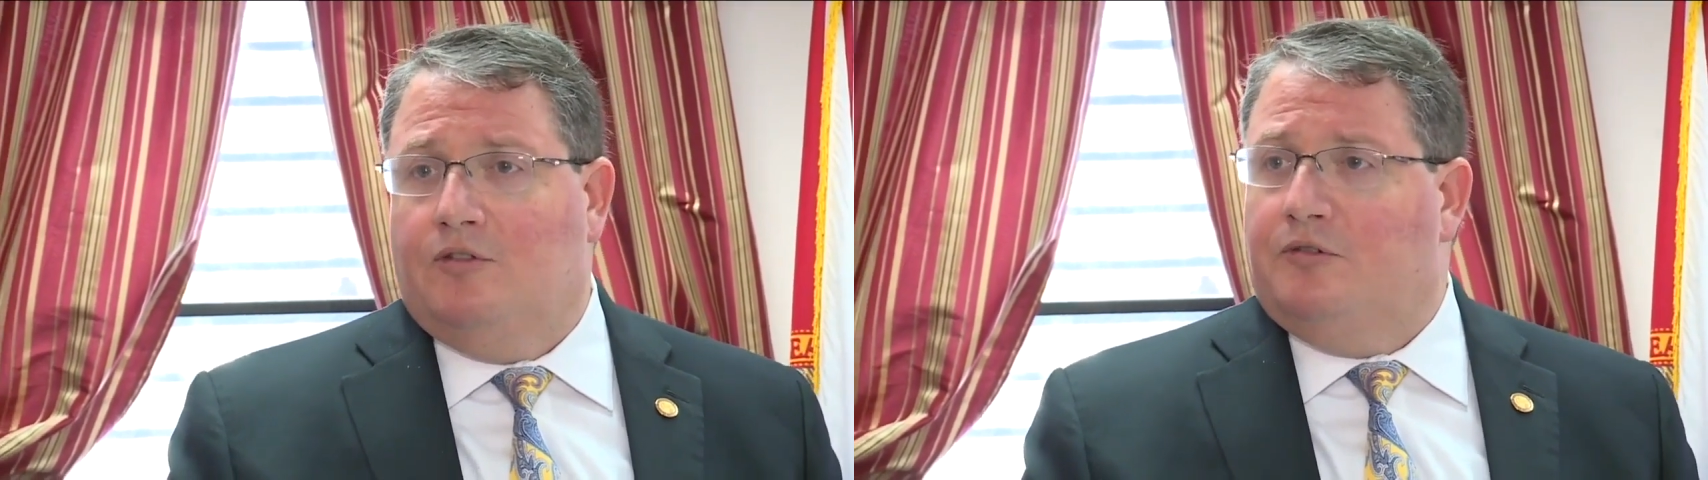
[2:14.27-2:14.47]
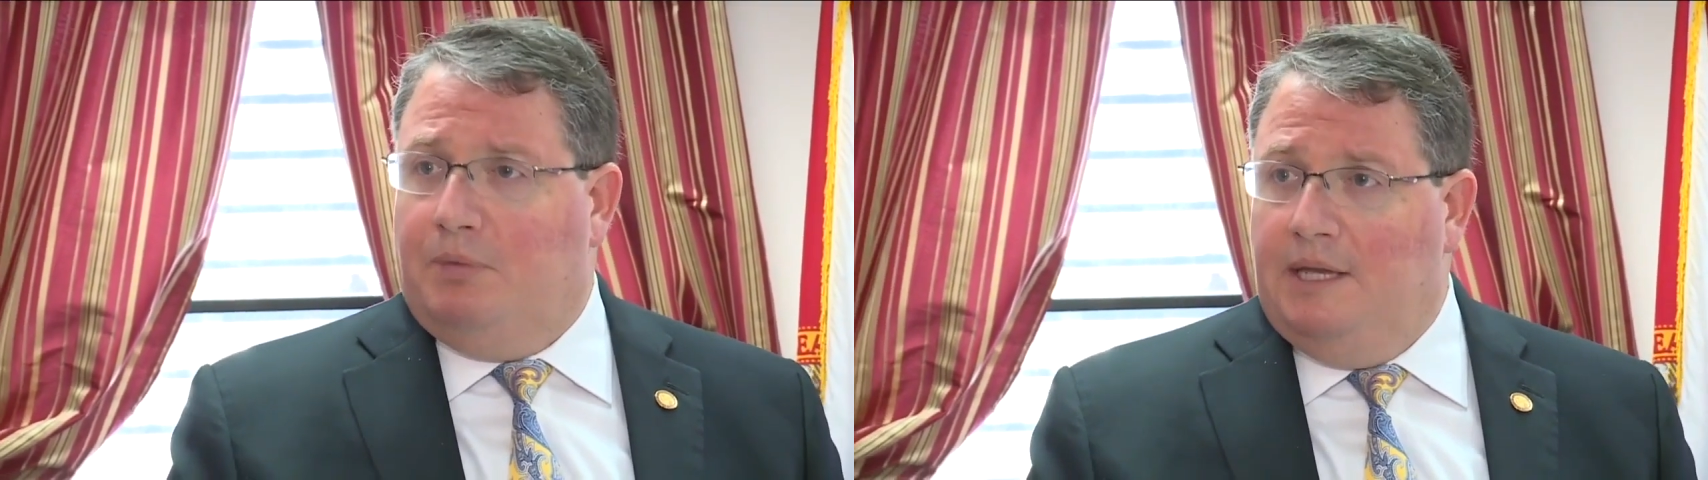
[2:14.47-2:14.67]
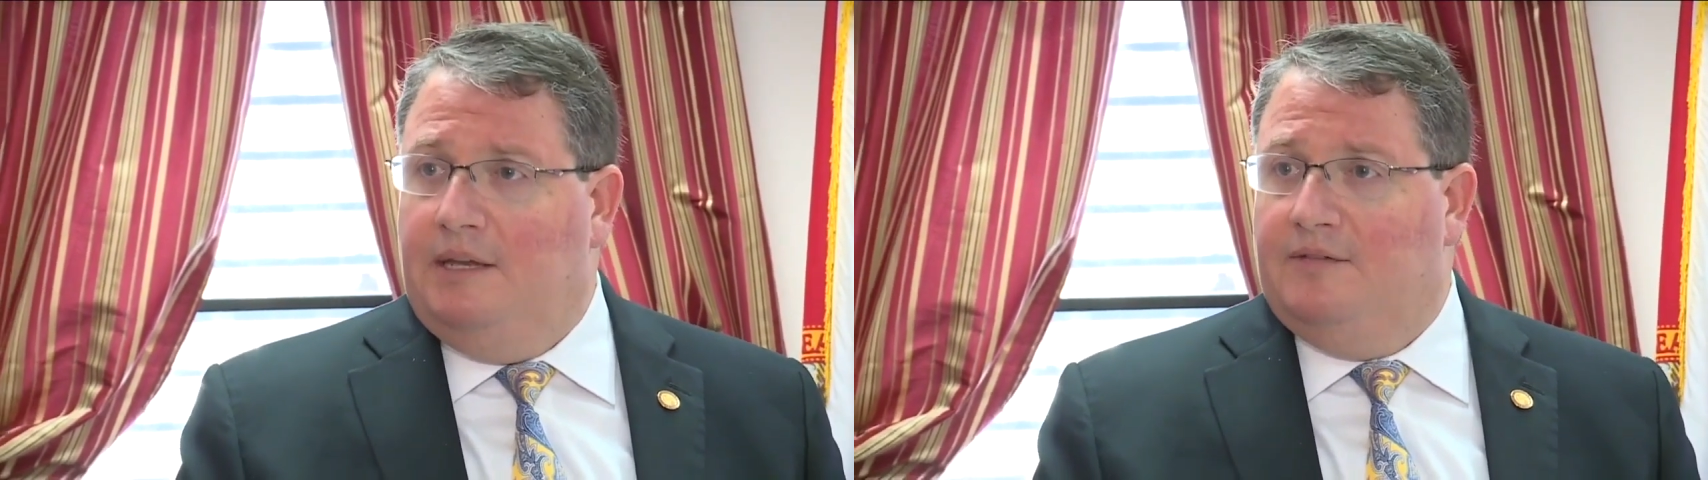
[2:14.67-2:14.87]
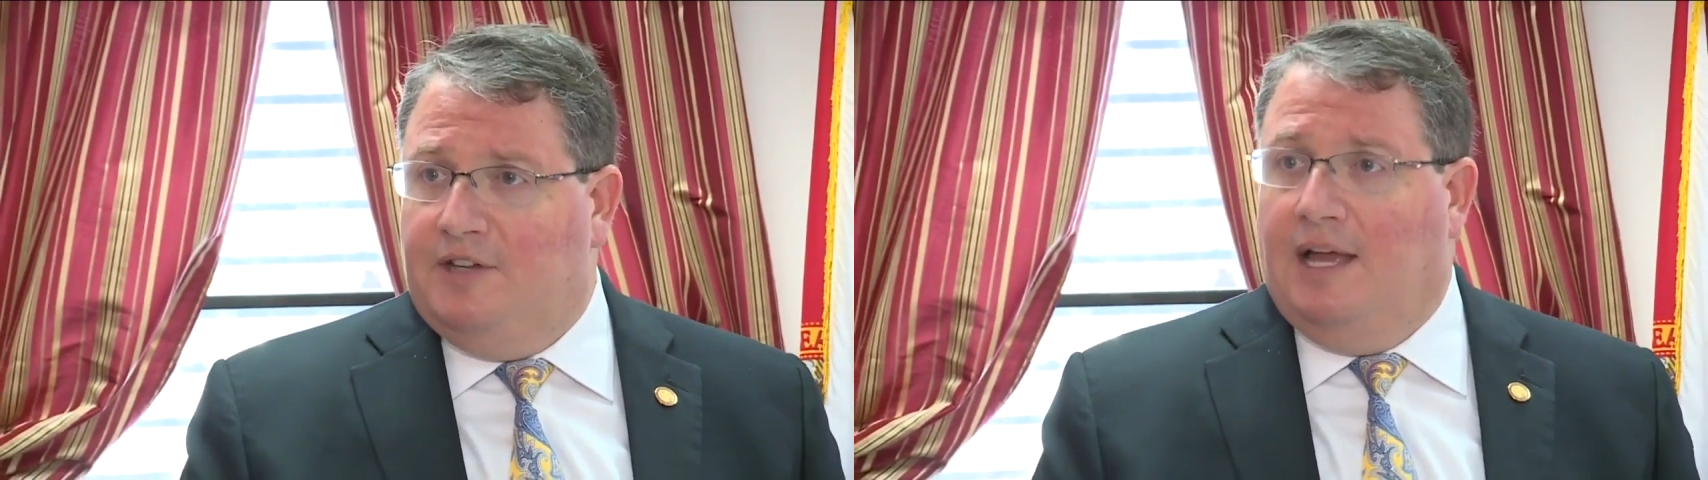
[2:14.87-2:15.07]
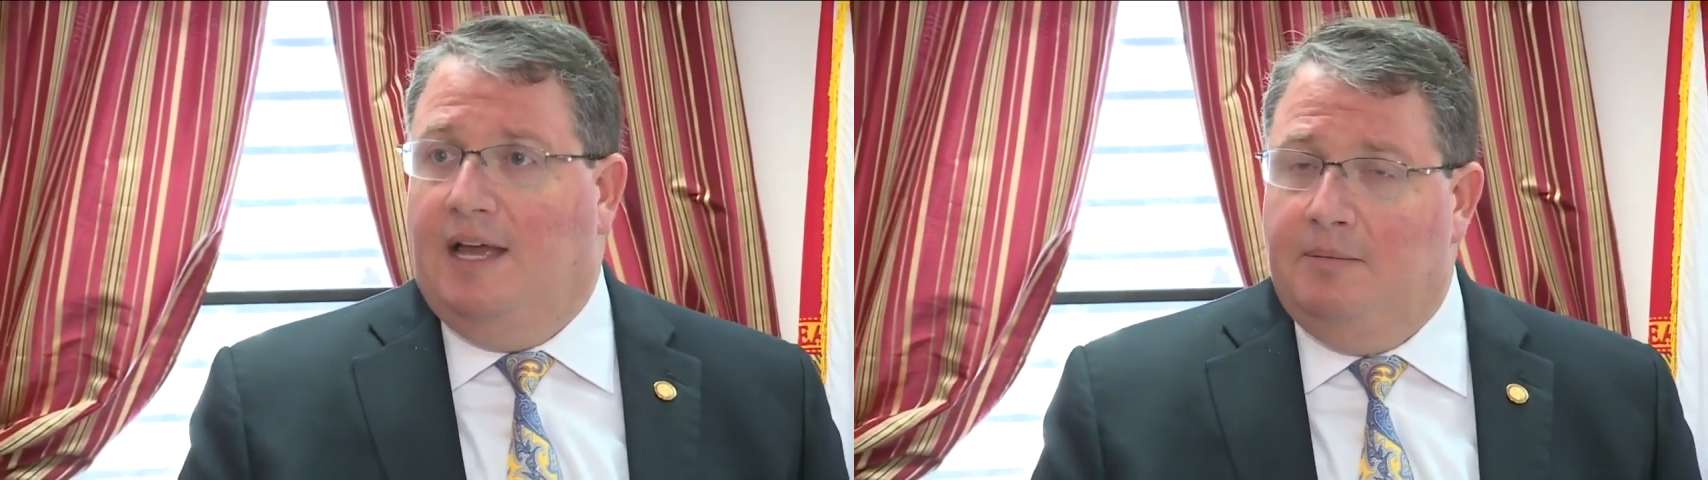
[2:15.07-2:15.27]
There's plenty of
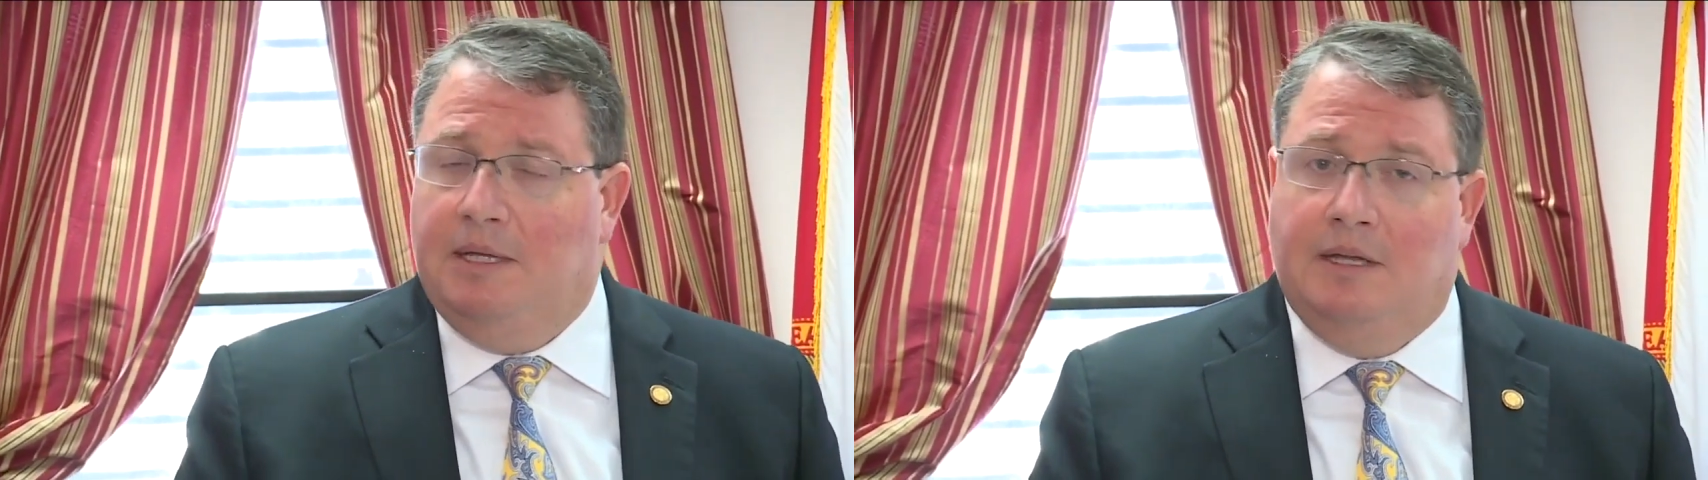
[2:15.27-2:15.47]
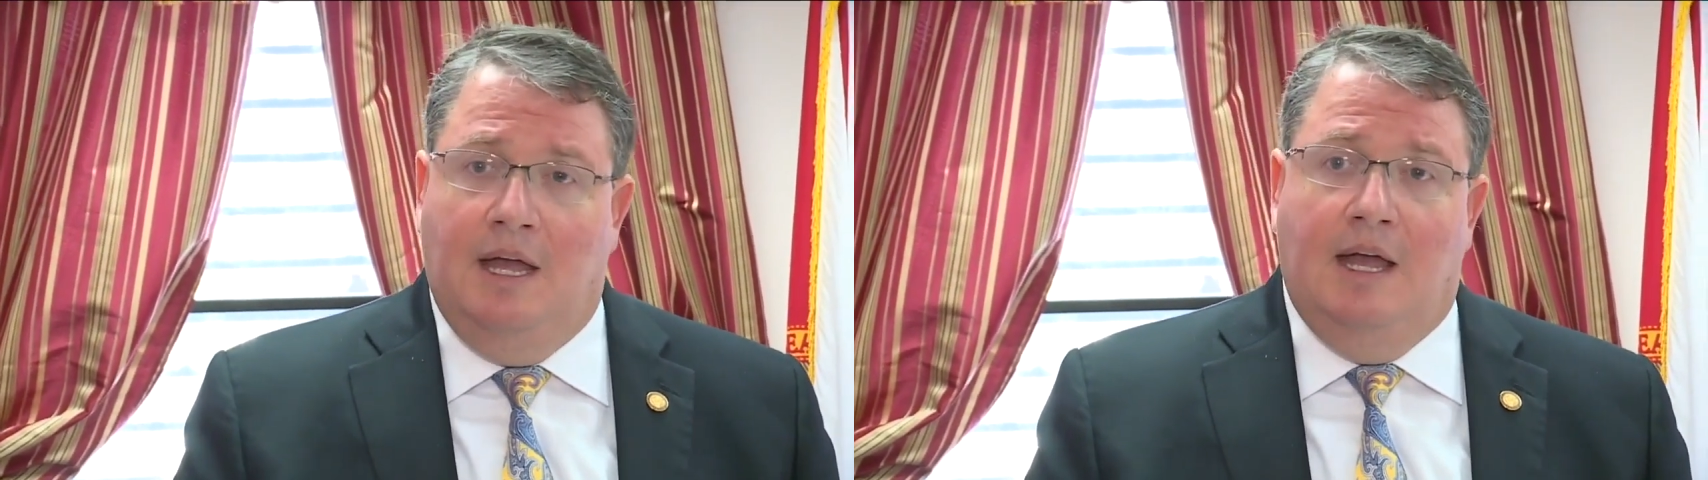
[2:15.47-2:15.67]
time, and